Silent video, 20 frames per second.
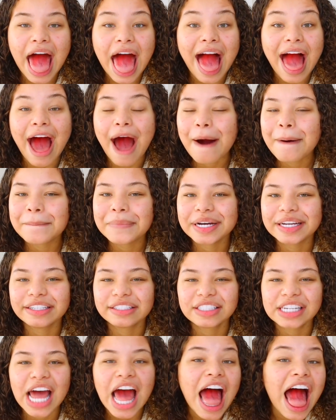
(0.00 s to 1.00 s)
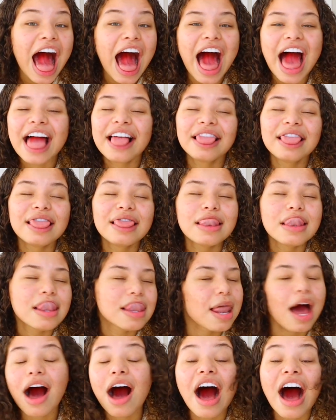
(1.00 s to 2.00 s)
how much i
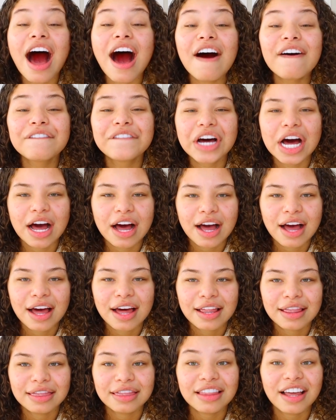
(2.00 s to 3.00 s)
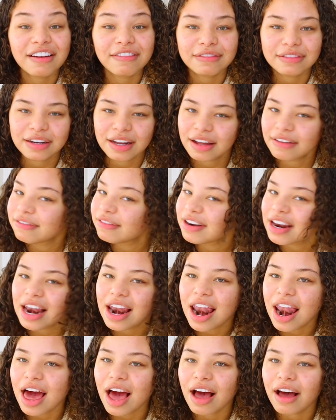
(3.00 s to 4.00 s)
love love, love,
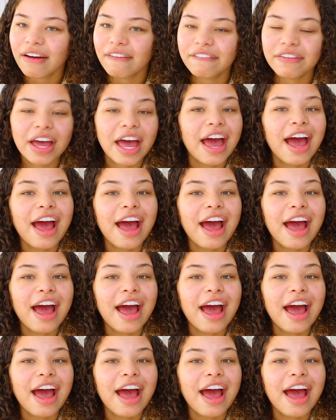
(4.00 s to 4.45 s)
love